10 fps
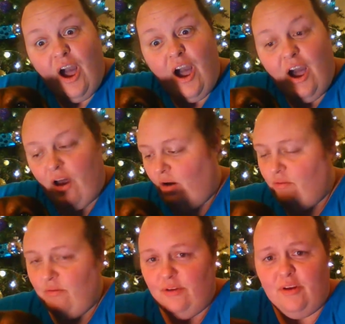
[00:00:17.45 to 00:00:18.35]
Oh,
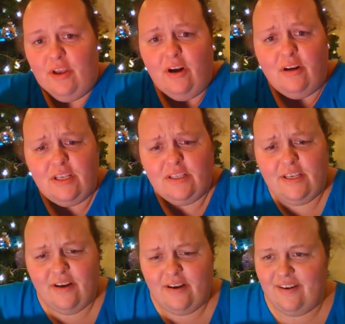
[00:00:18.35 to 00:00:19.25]
you can hardly see
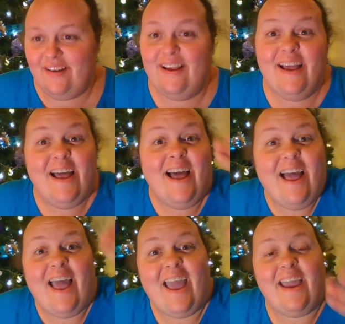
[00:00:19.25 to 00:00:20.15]
her.
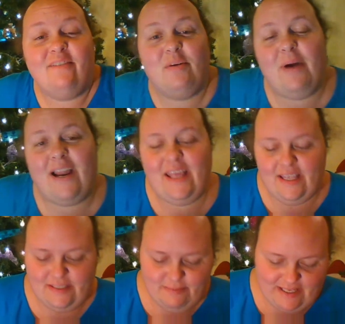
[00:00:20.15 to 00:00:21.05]
Hey everybody,
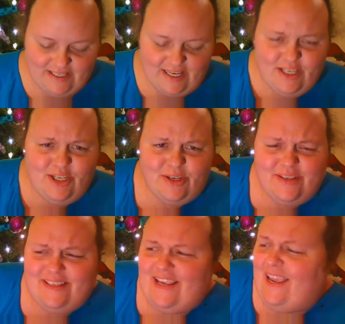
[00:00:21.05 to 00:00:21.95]
it's me, Teacher
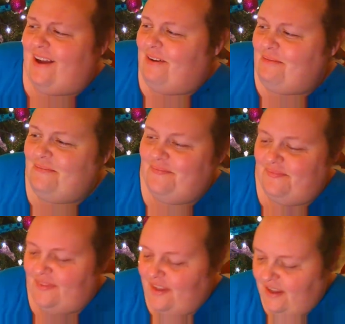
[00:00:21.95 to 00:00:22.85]
Sam.
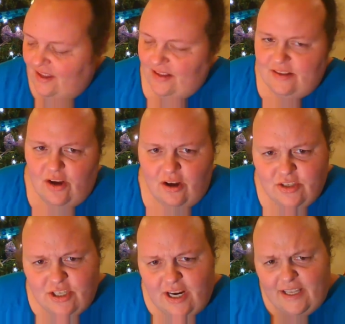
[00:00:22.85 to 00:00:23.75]
Dog's
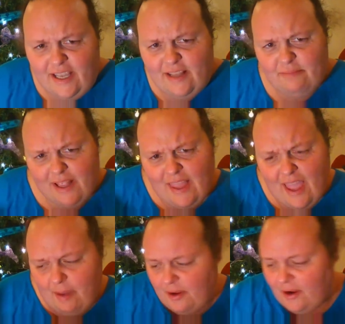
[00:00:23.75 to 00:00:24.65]
trying to get in my
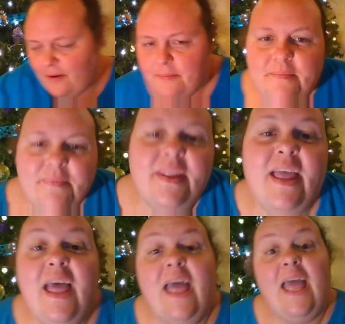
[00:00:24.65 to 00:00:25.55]
lap here.
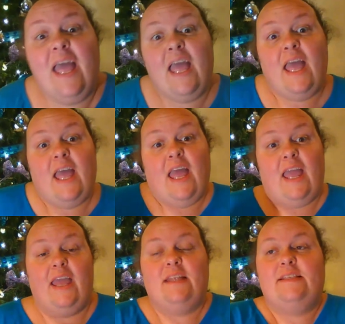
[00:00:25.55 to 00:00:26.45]

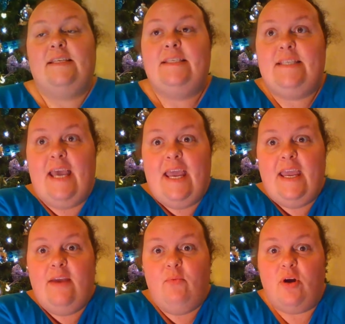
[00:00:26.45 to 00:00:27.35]
And
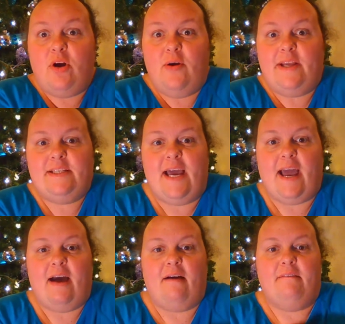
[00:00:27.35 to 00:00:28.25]
today we're going to
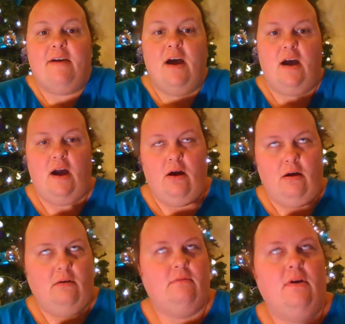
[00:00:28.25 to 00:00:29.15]
have
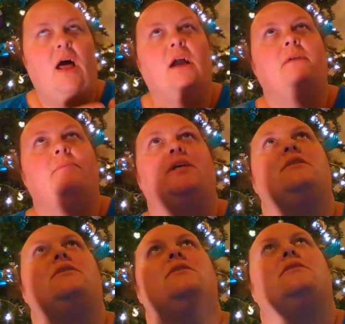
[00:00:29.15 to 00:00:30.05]
our
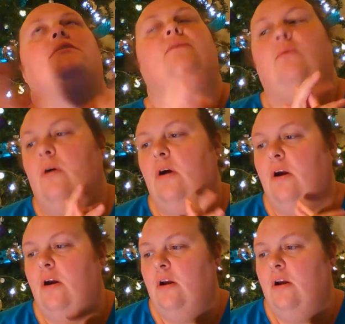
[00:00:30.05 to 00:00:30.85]
Vlogmas, or